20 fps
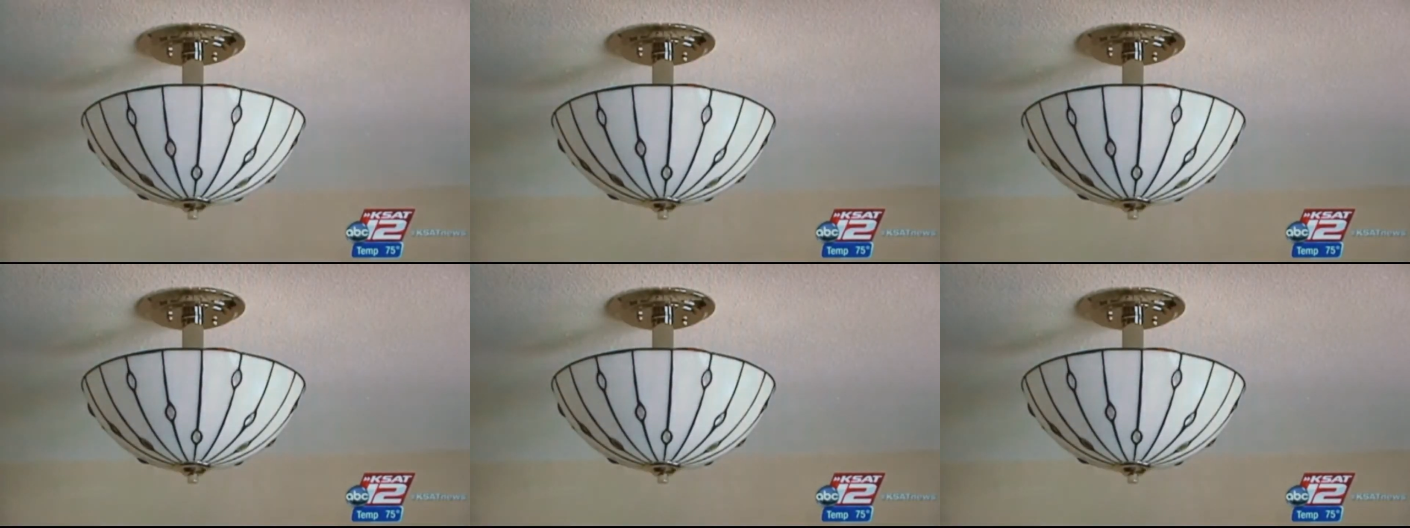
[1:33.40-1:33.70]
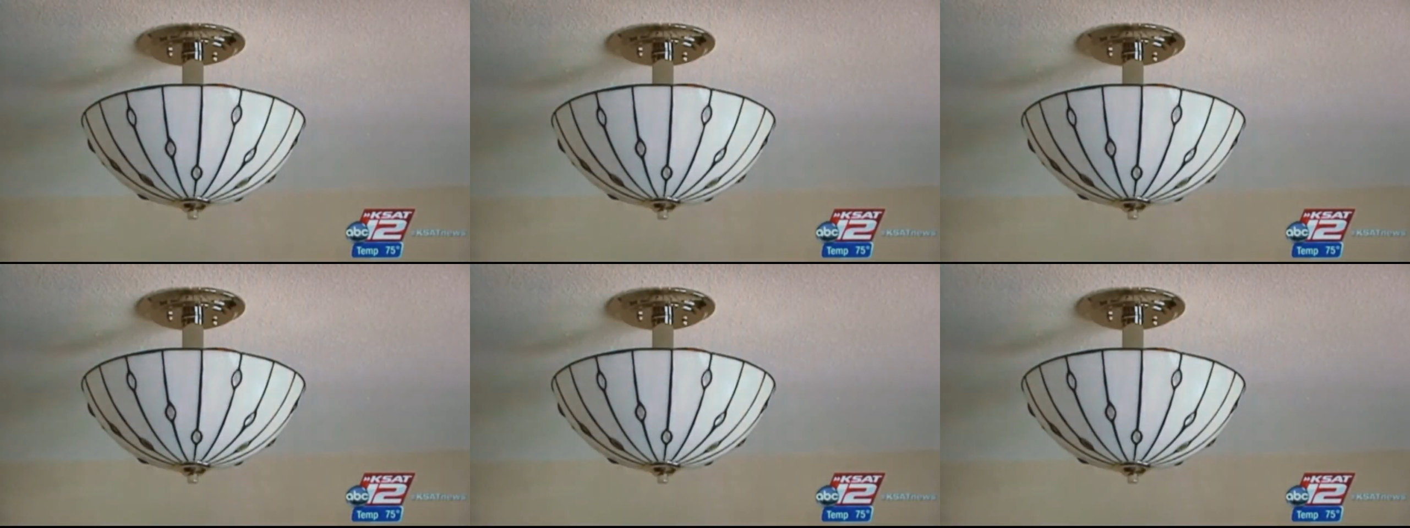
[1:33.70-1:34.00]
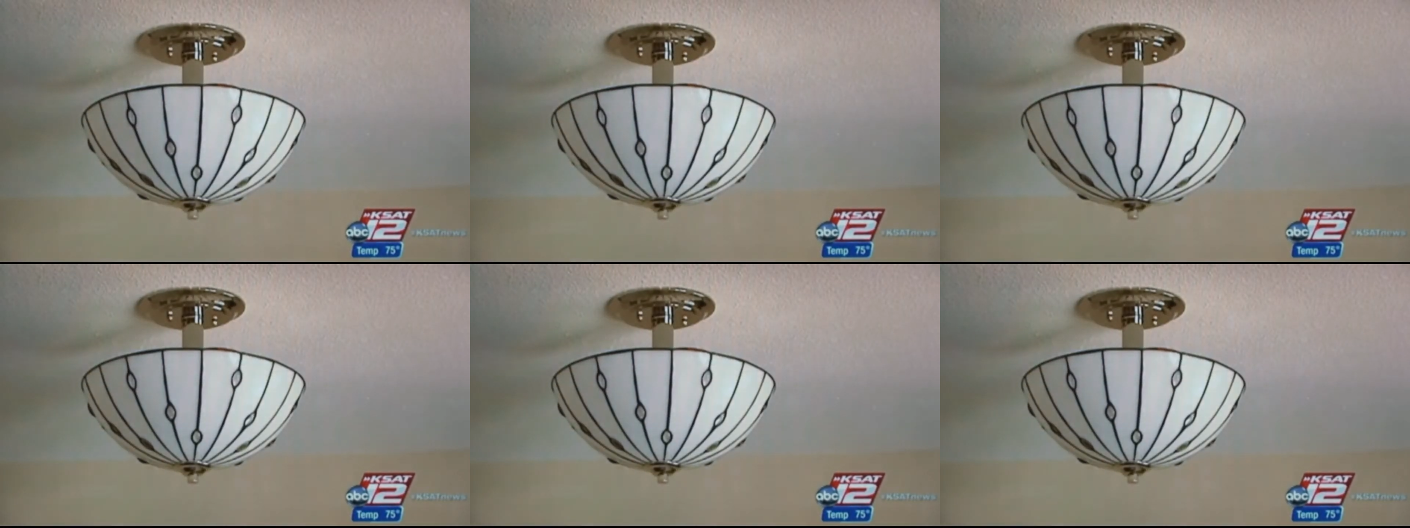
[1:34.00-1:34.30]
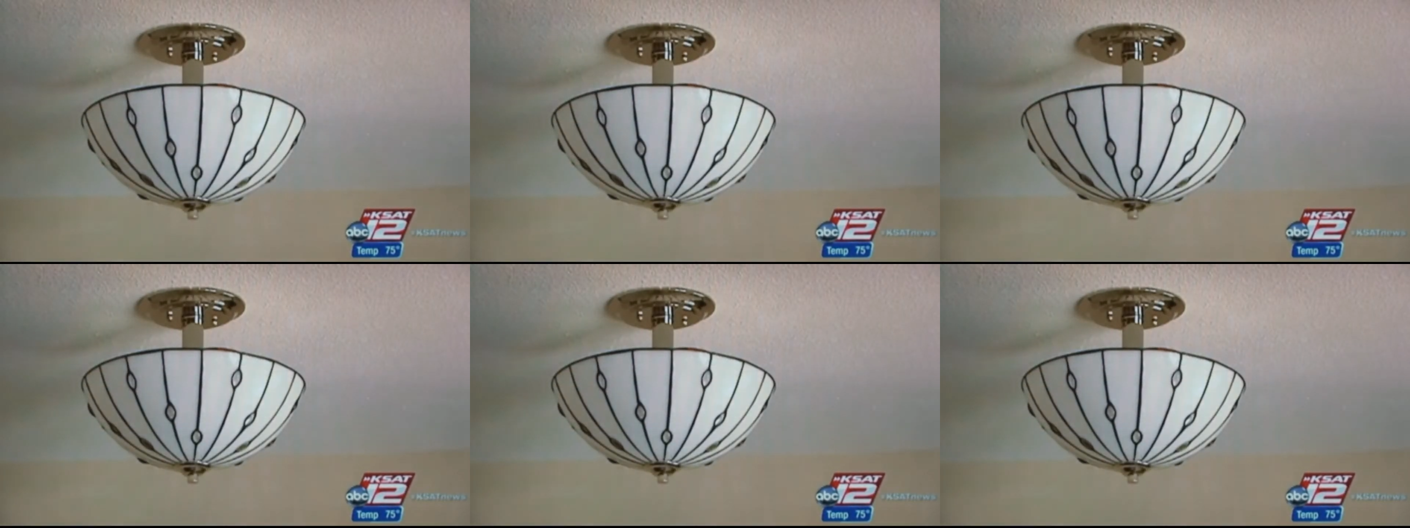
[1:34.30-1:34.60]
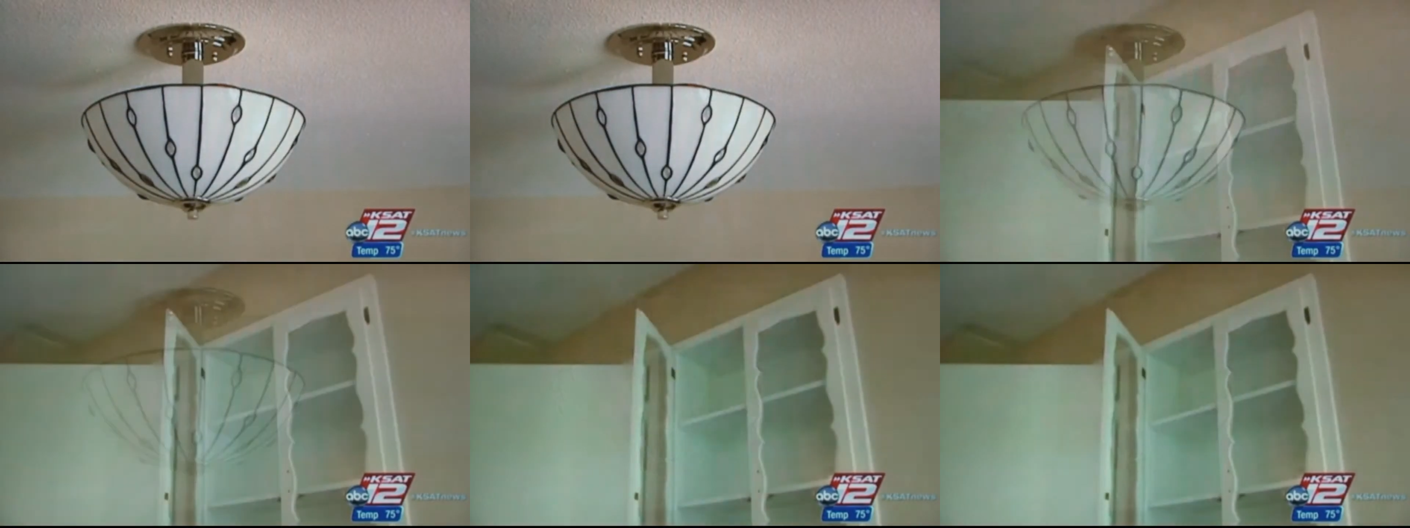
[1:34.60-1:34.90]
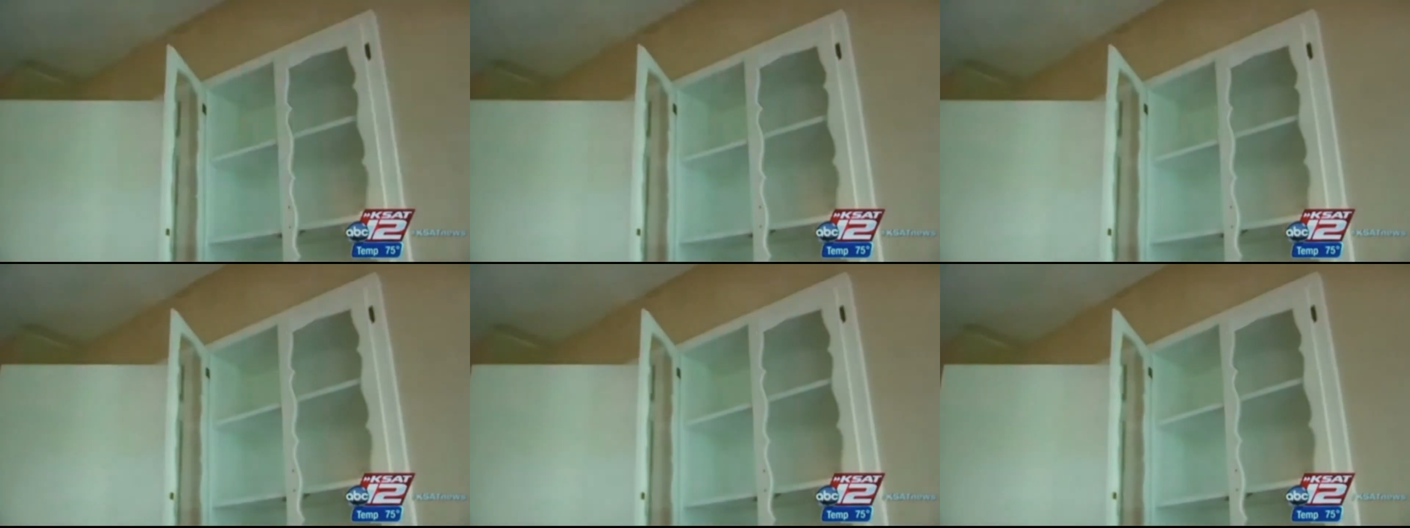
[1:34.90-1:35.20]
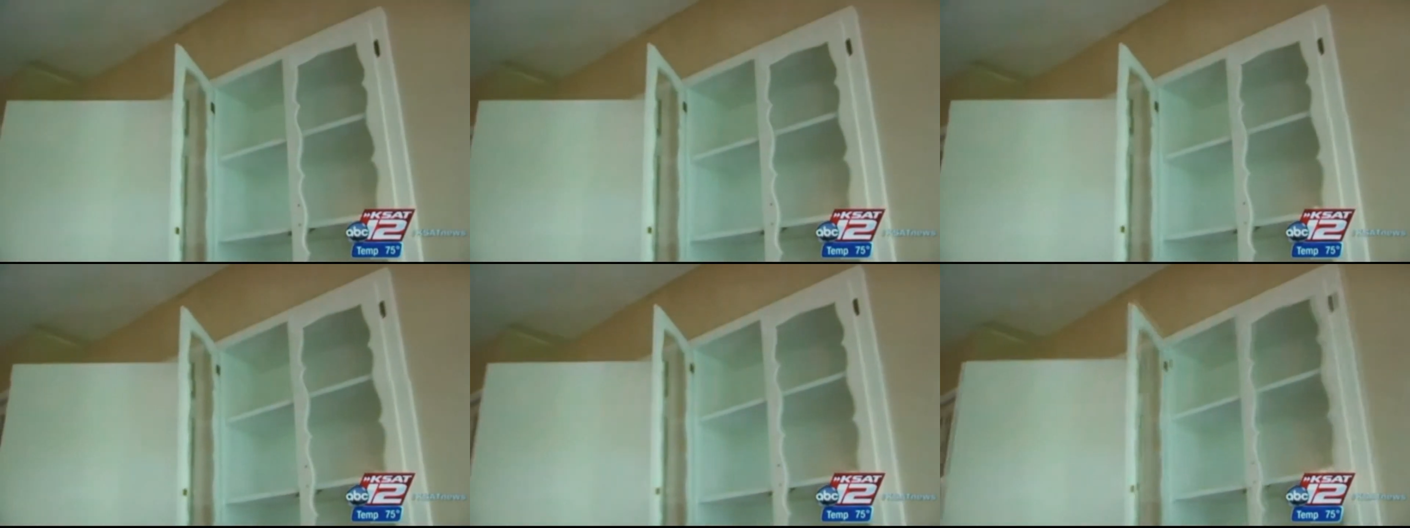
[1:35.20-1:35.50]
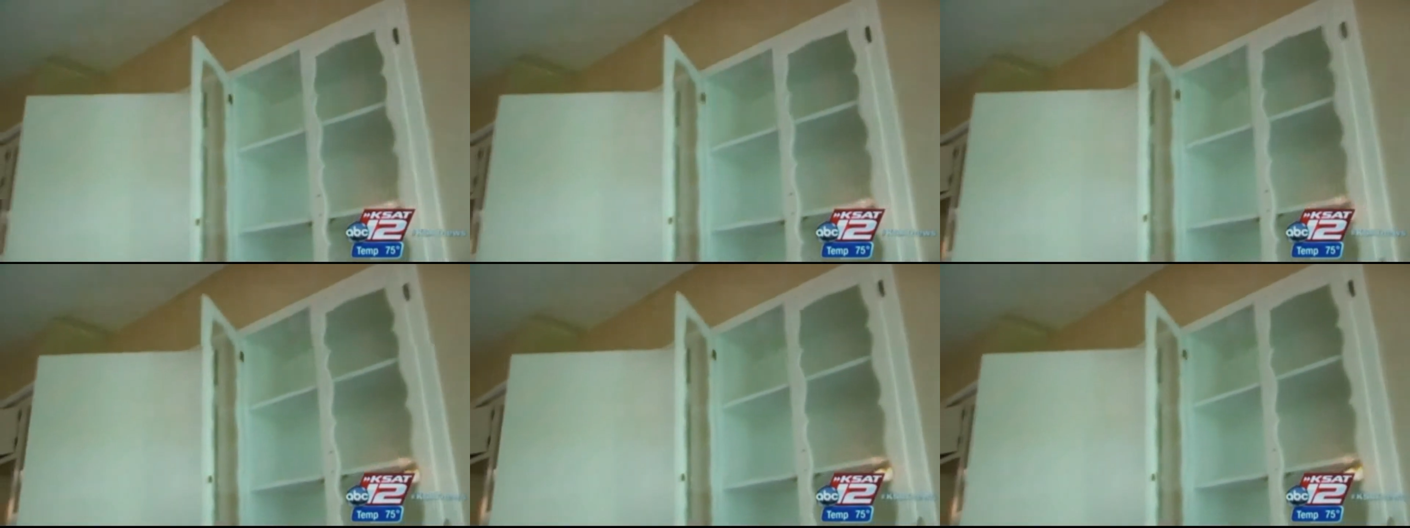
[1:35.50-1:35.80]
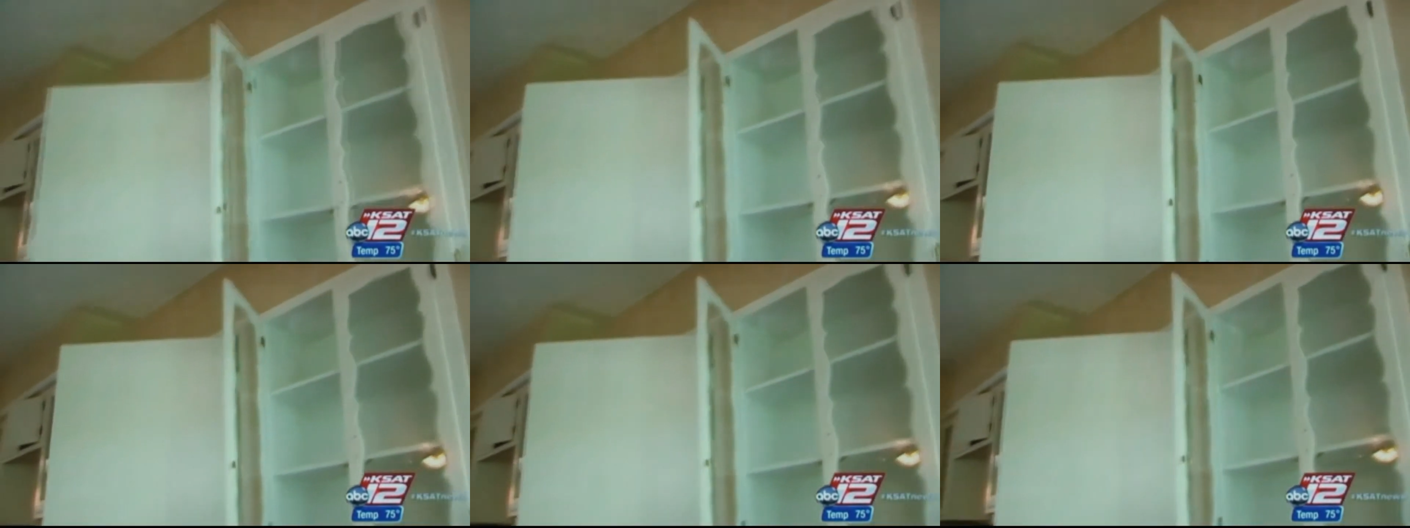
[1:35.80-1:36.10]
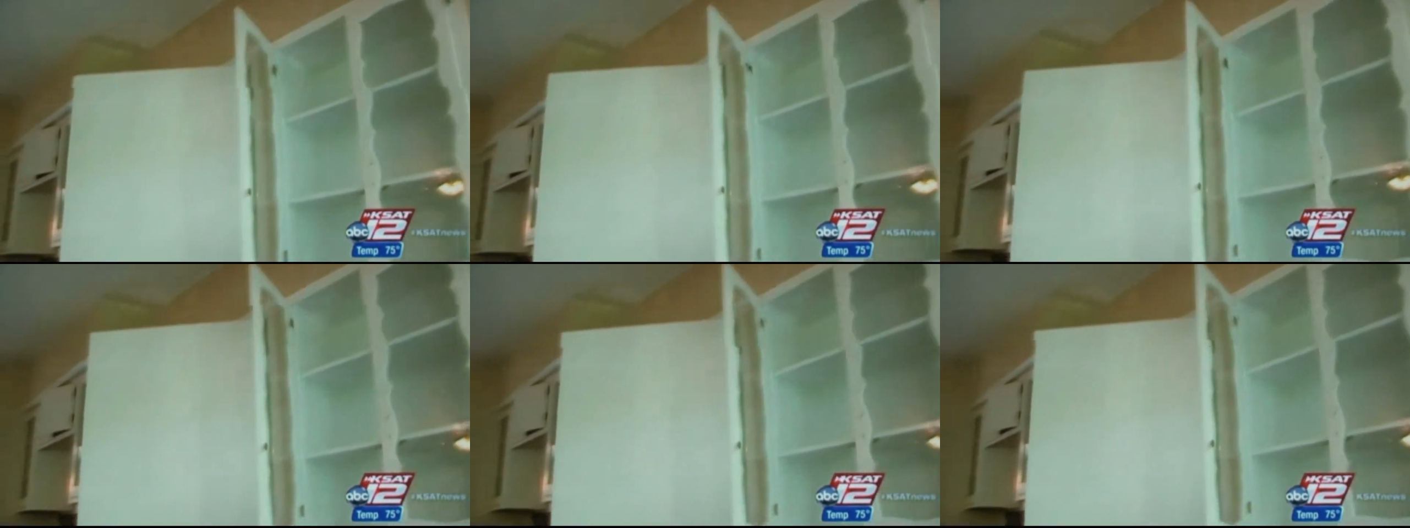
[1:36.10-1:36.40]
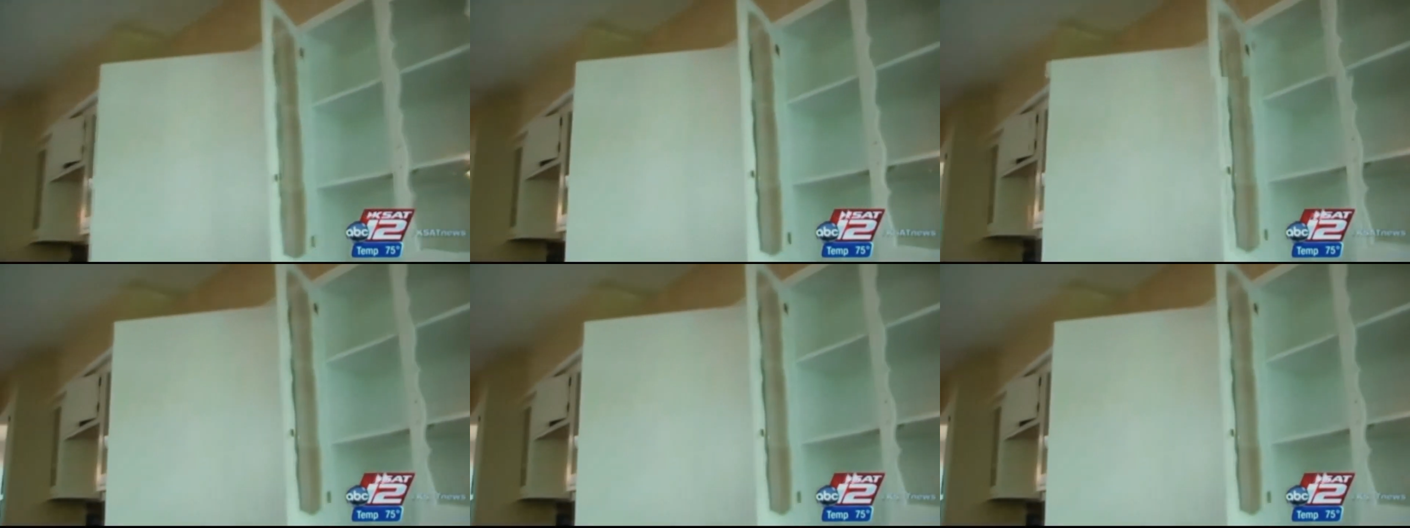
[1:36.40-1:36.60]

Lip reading: (no speaker visible)